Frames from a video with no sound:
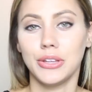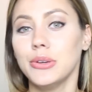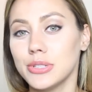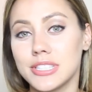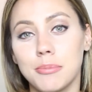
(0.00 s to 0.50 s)

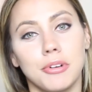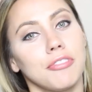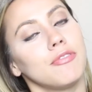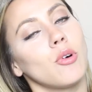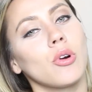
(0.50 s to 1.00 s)
Use number
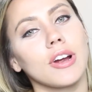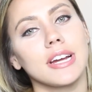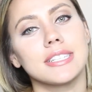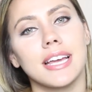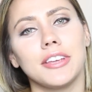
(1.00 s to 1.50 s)
4
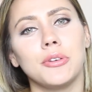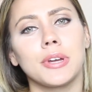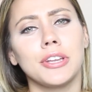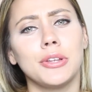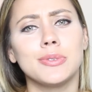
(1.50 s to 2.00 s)
is that you
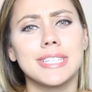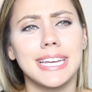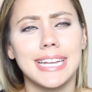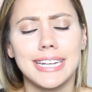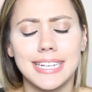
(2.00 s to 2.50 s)
can use
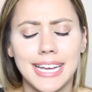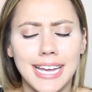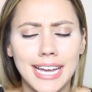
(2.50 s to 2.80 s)
it in